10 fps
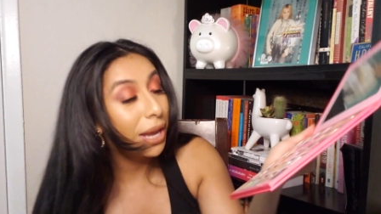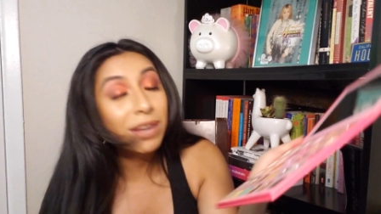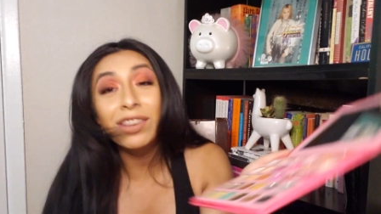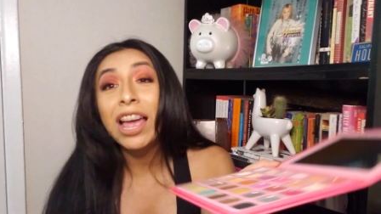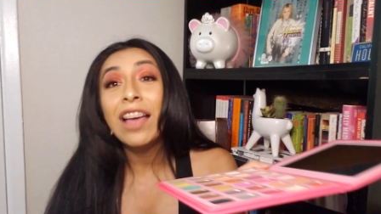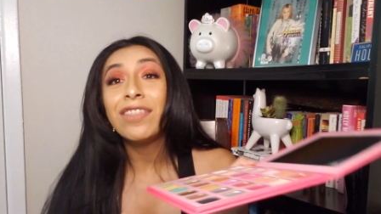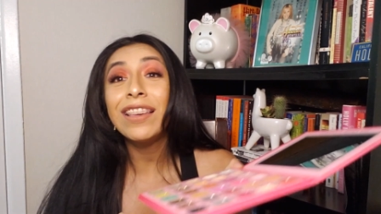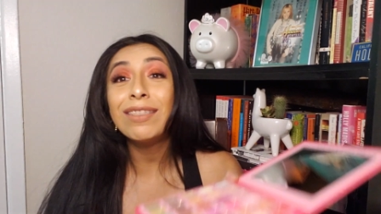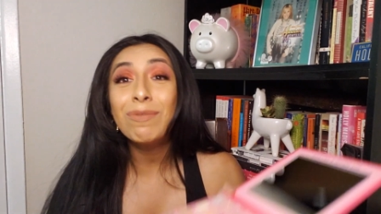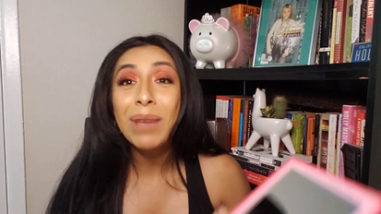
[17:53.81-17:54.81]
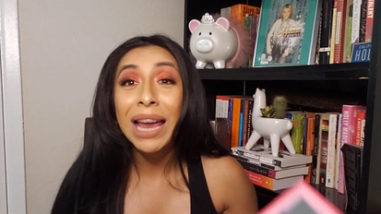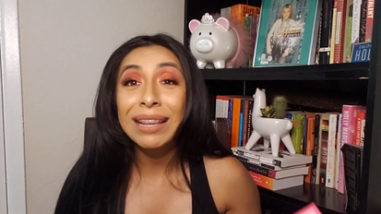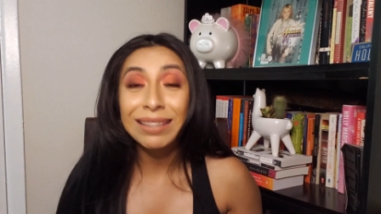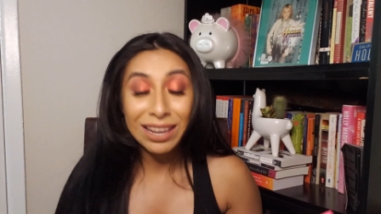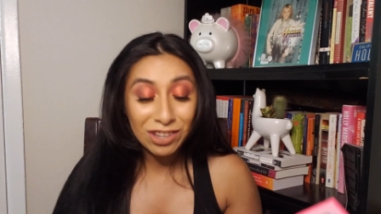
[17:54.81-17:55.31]
Bitch, this
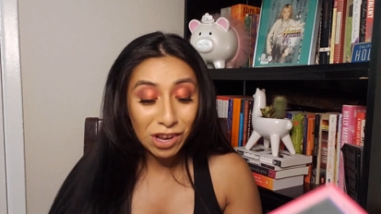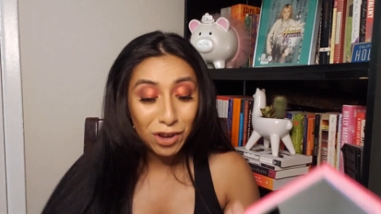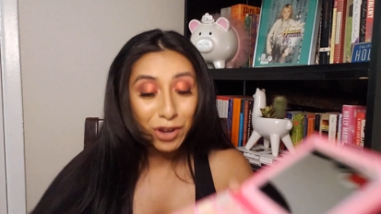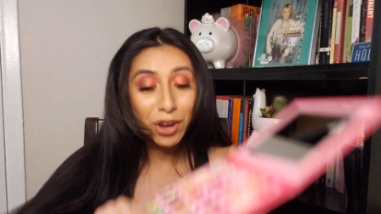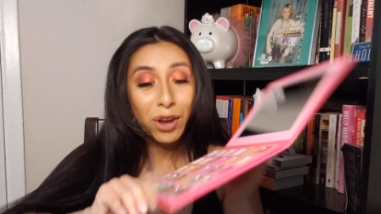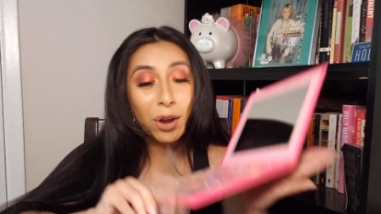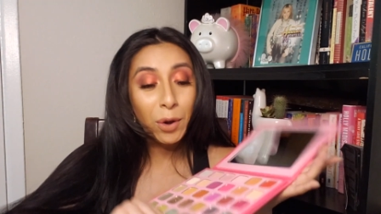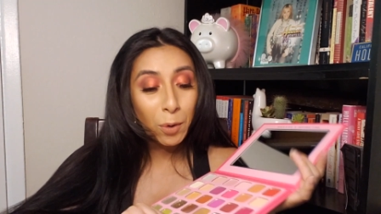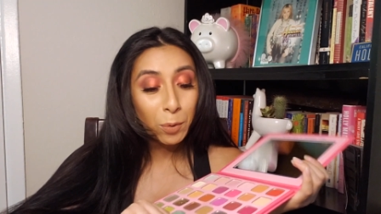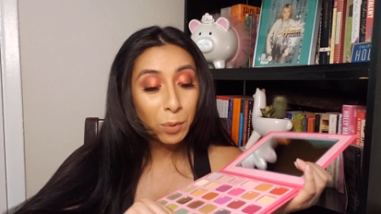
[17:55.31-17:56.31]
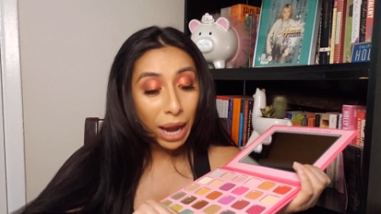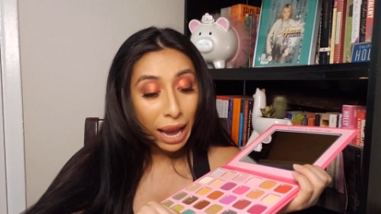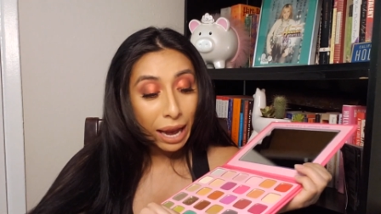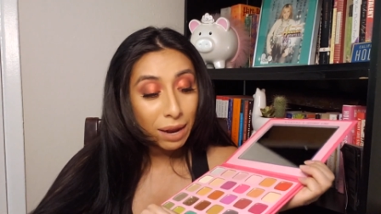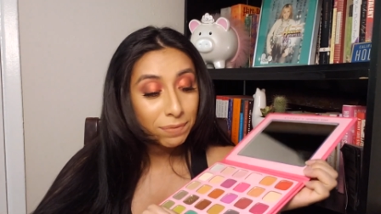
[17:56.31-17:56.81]
makes such a good
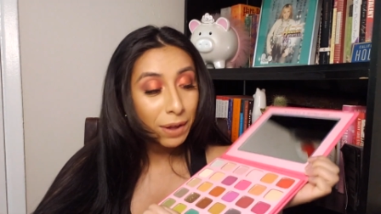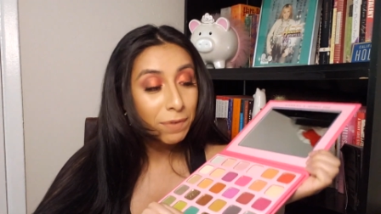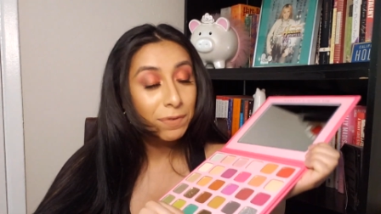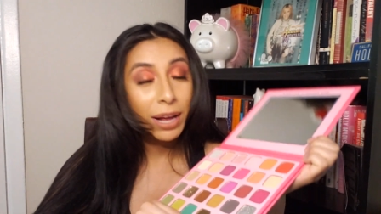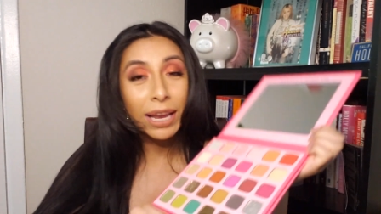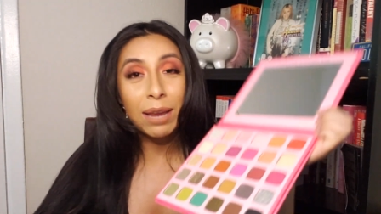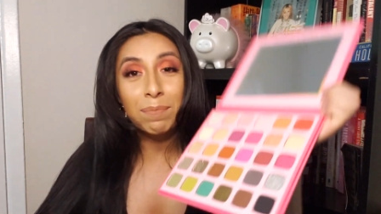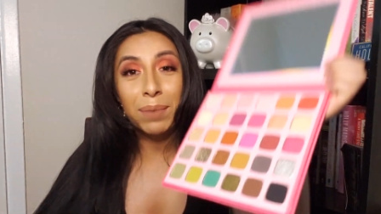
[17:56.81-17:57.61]
rave fucking